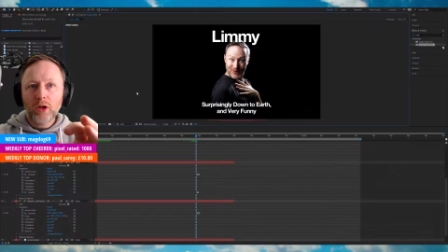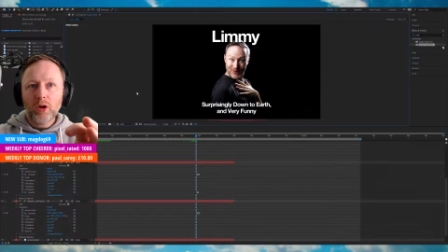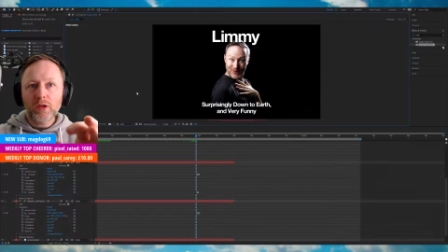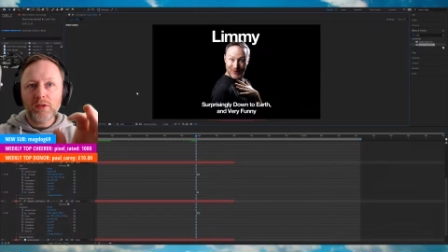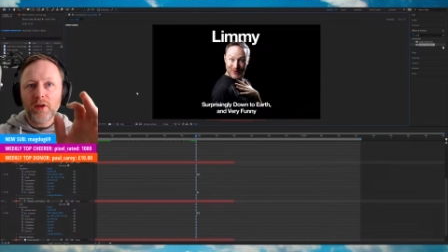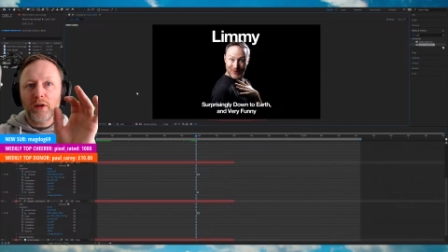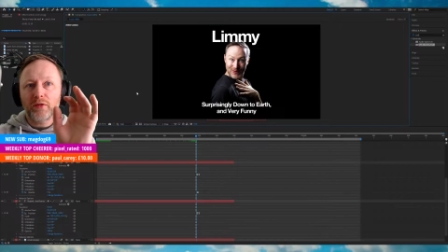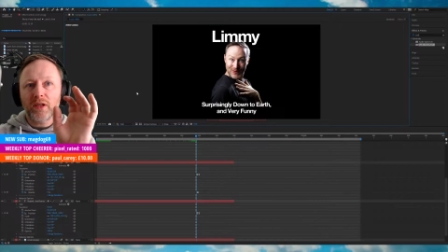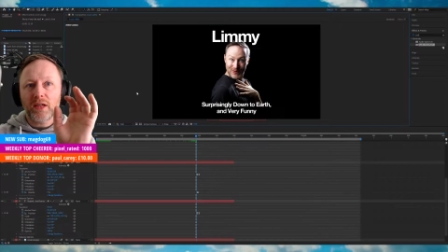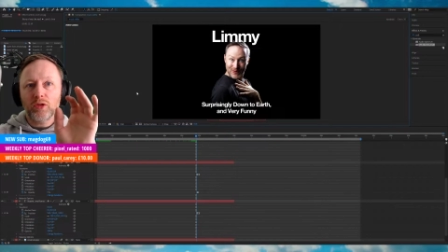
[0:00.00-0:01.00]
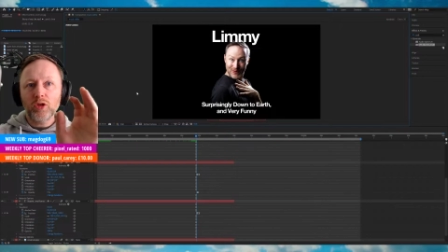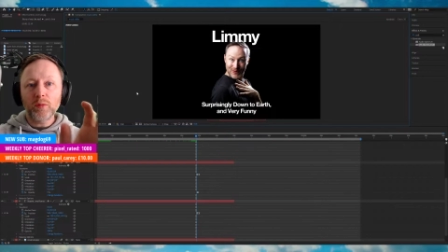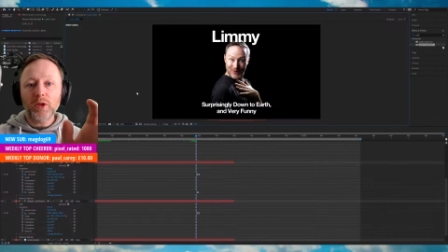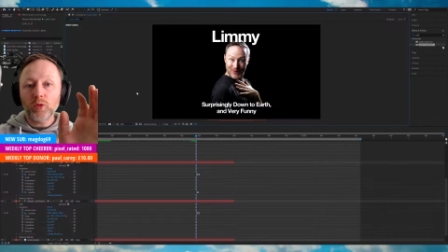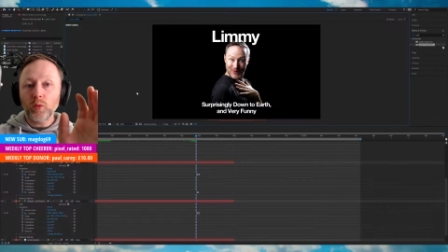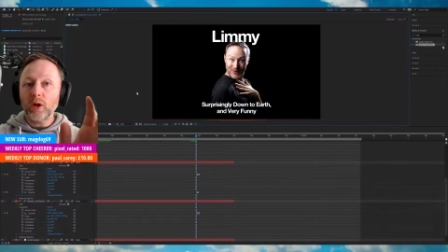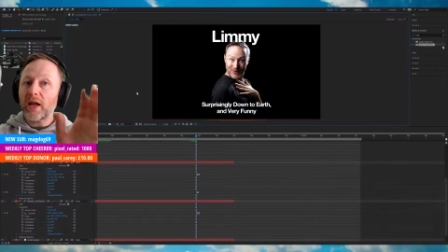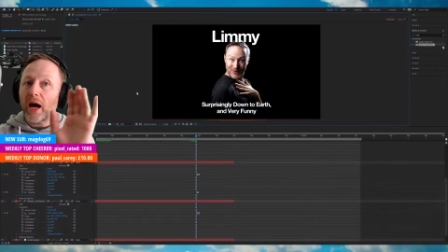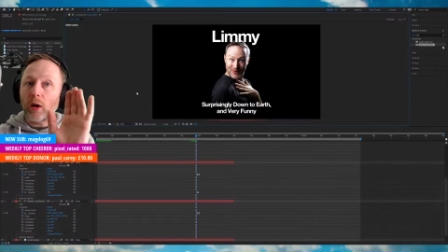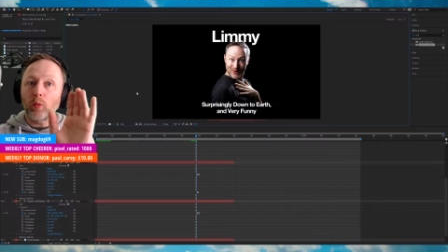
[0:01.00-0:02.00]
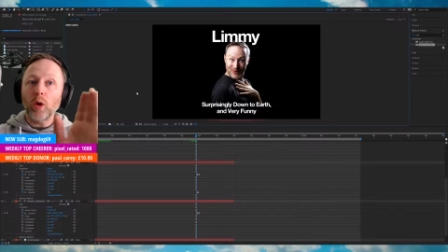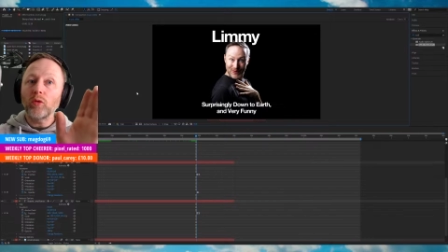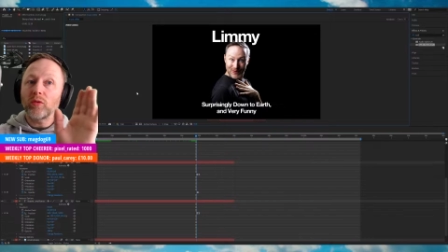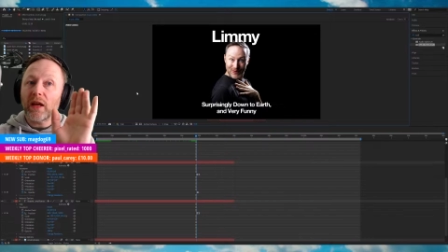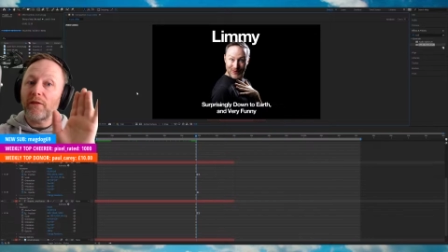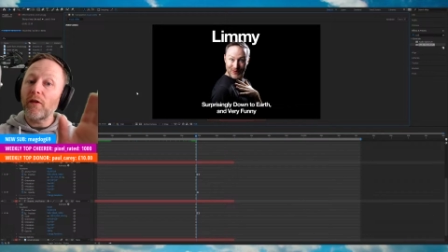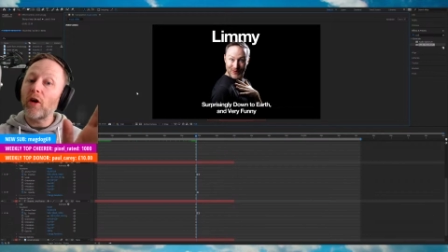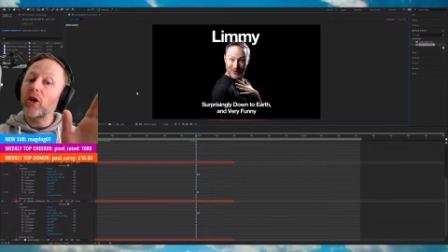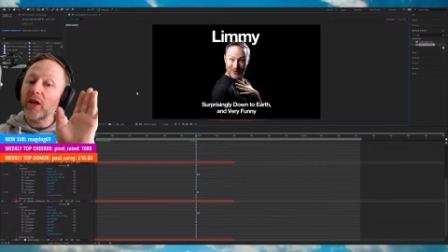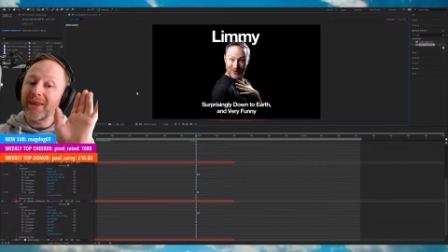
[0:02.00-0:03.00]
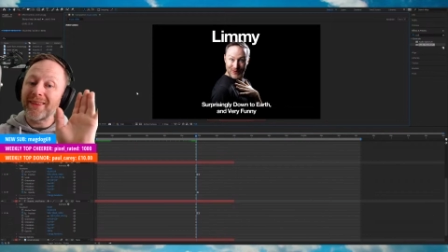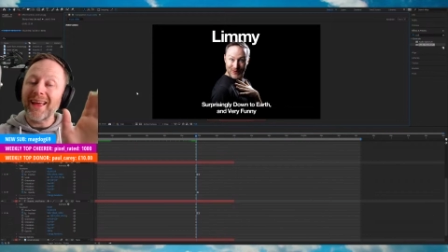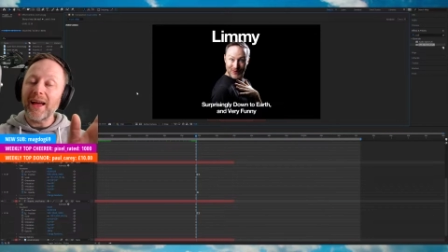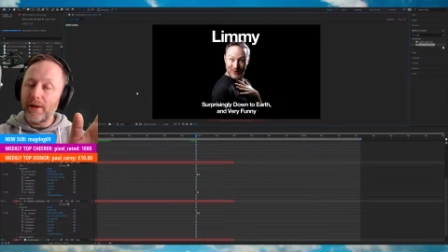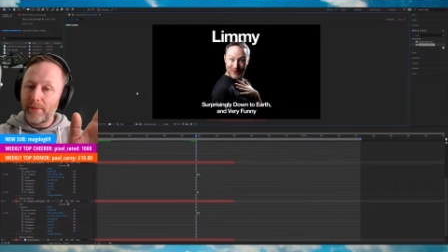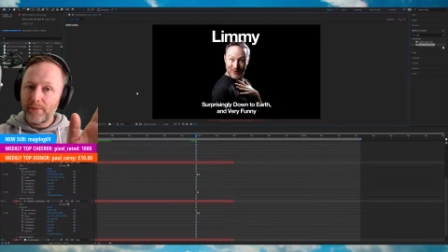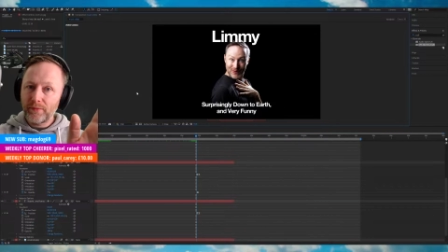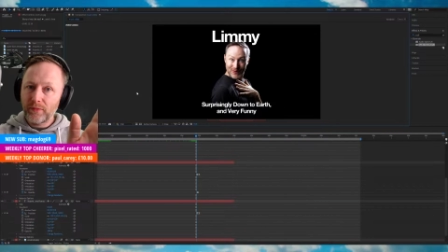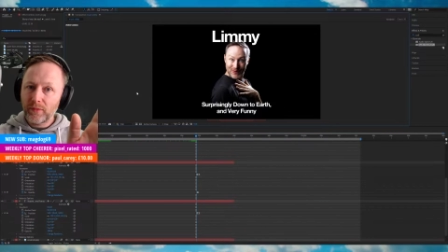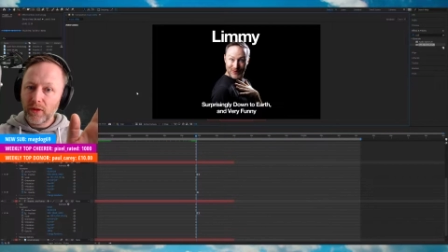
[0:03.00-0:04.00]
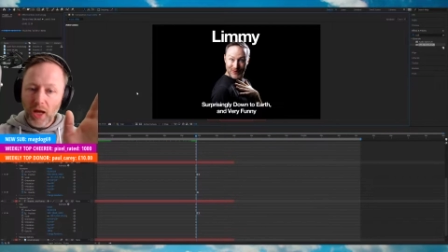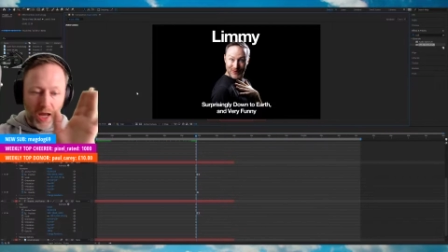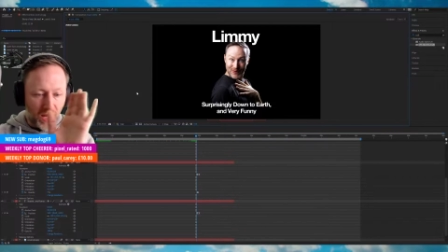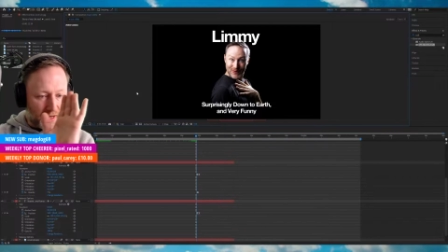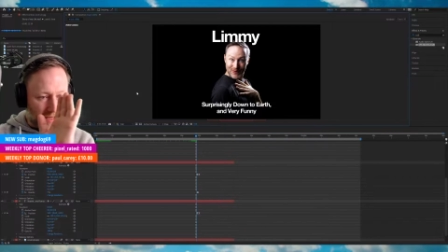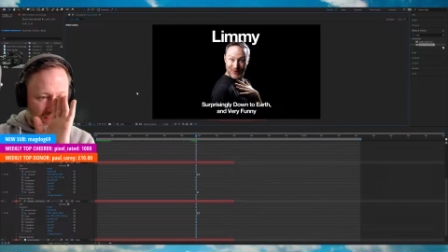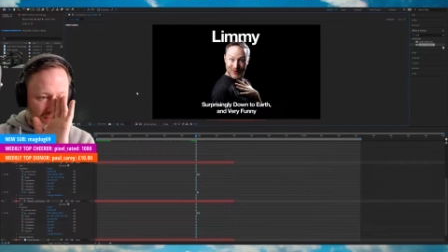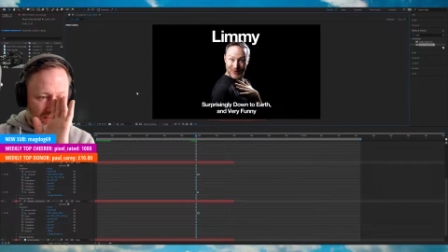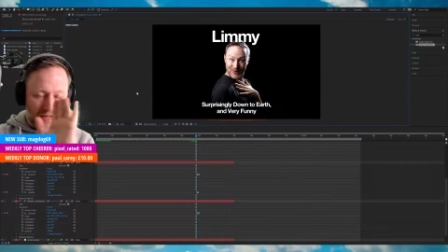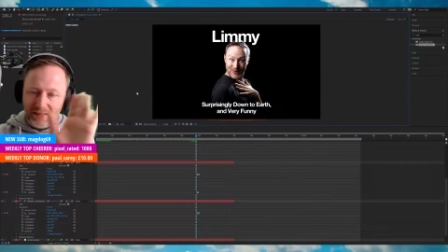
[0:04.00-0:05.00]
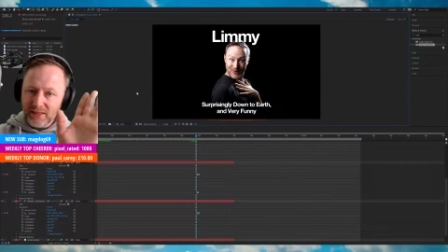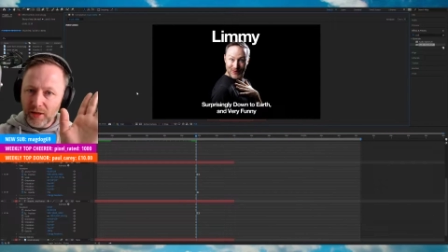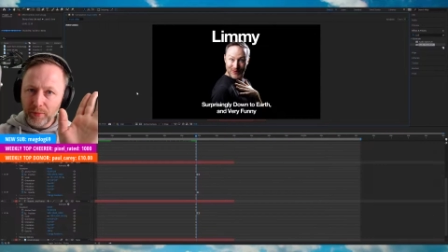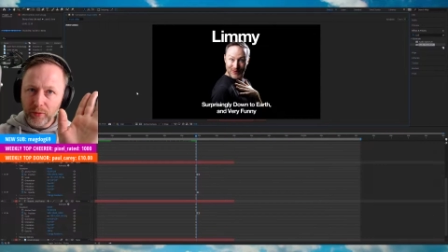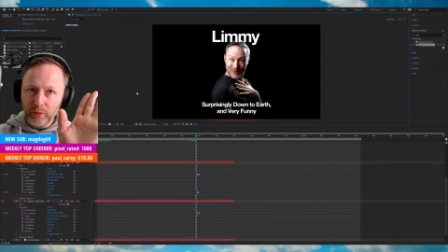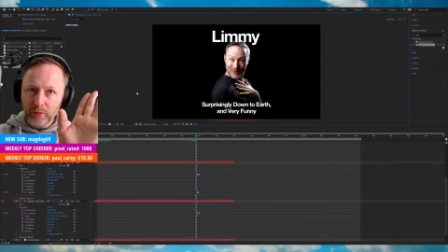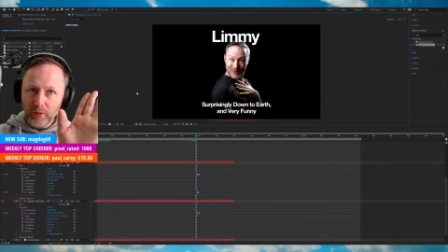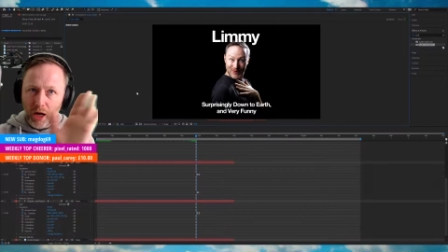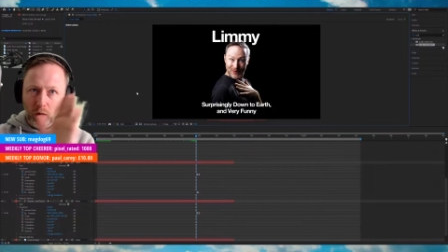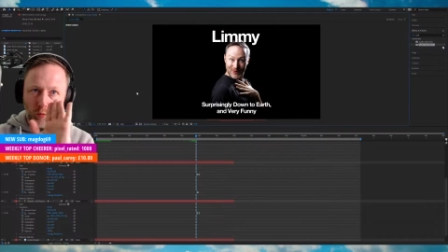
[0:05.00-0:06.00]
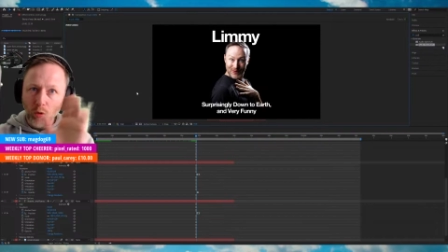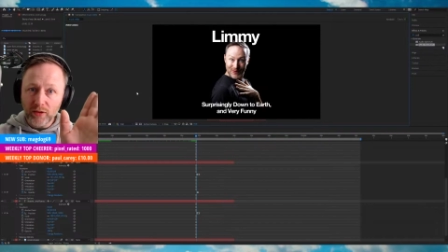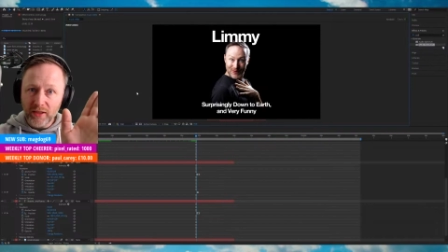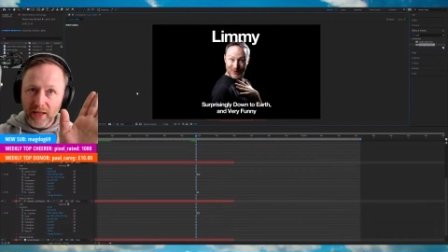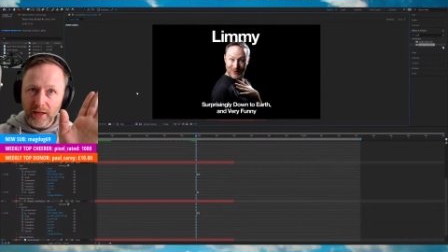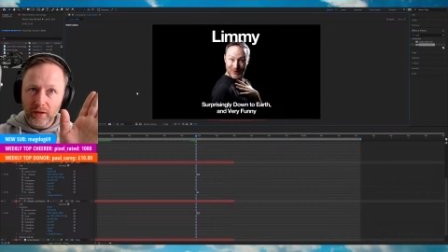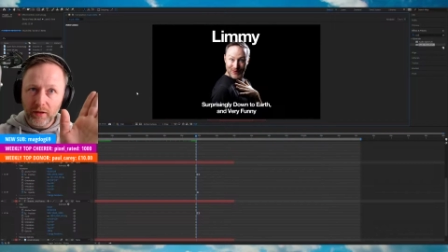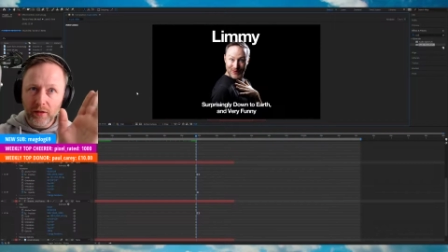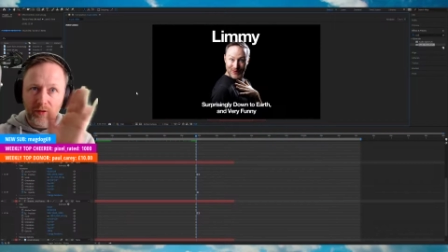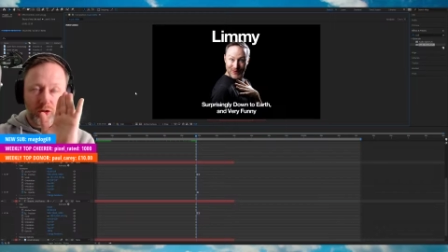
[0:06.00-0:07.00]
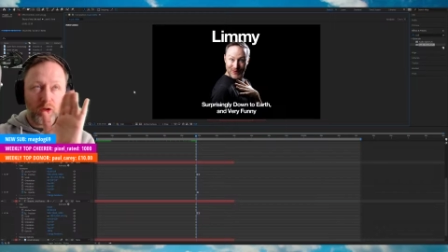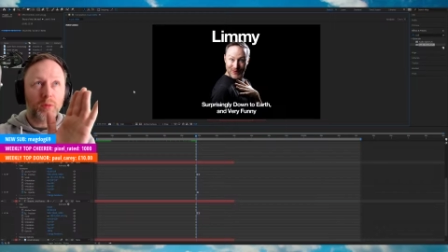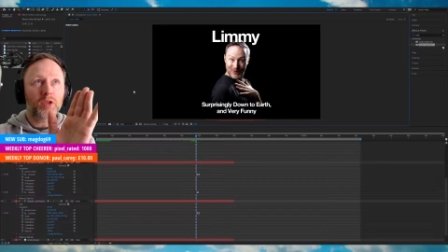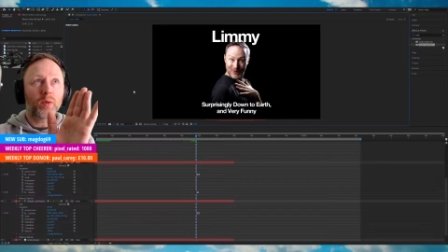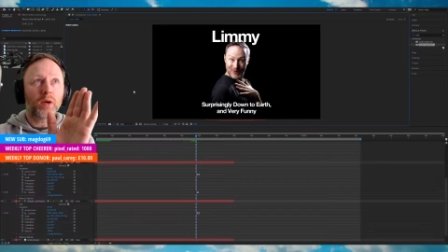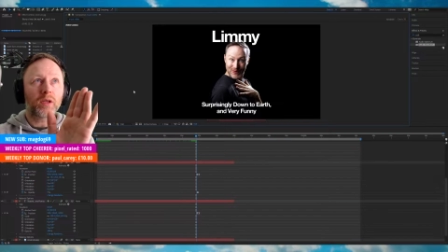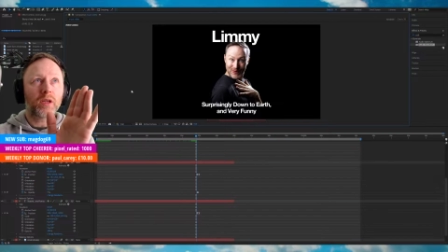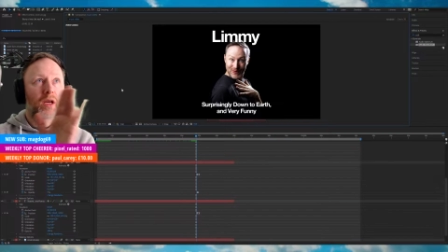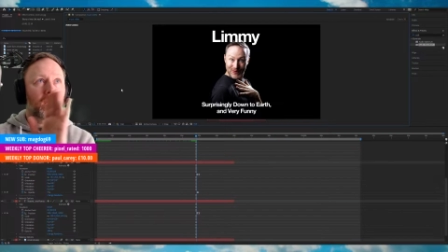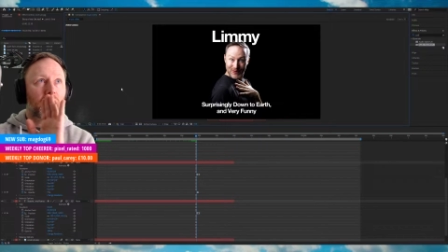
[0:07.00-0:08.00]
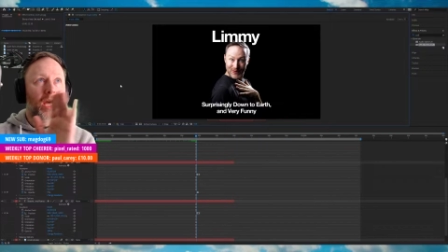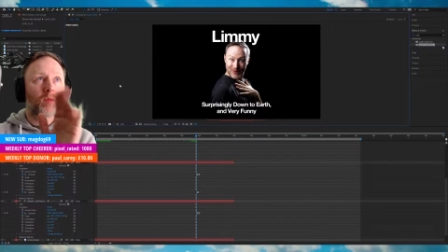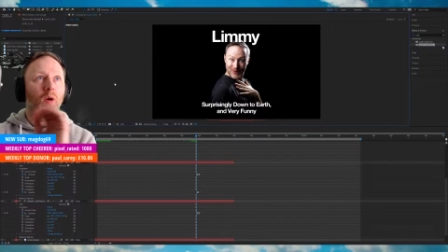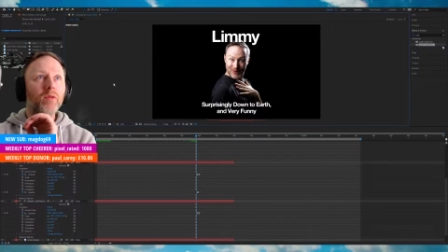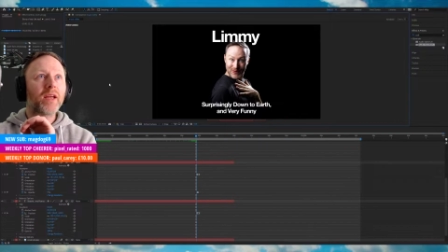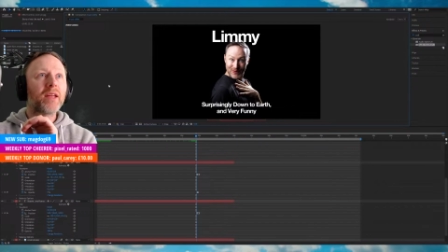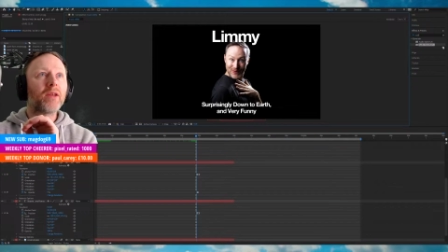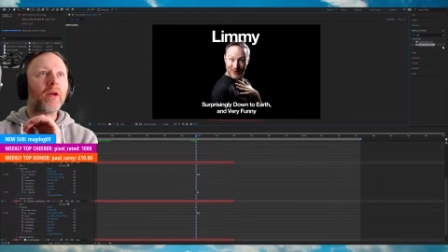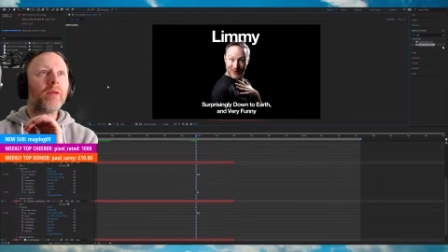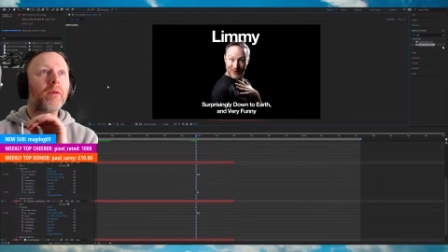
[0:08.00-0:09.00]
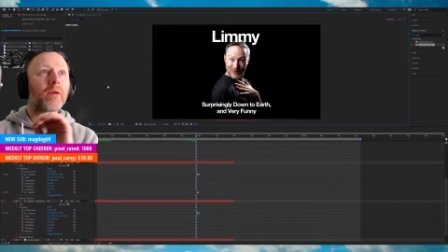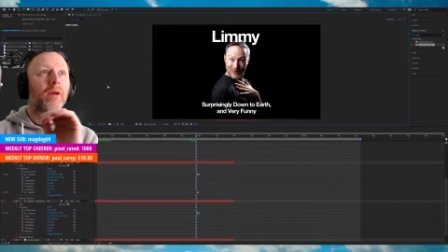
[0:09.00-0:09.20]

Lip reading: Because if I have to do too much work, I won't fucking do it. And it is that simple. I won't do it. If it's too much work, it won't get done.